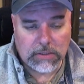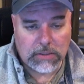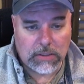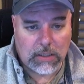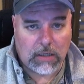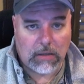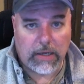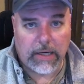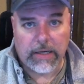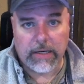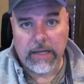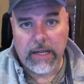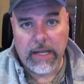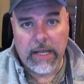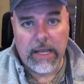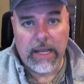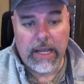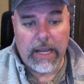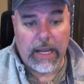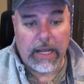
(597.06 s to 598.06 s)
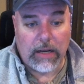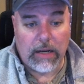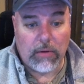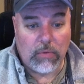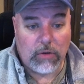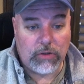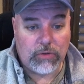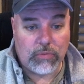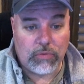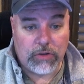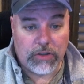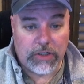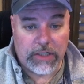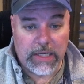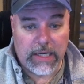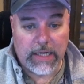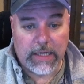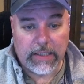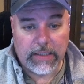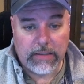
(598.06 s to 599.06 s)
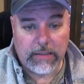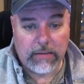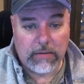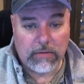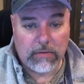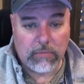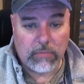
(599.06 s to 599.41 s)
All right, and then once we're done,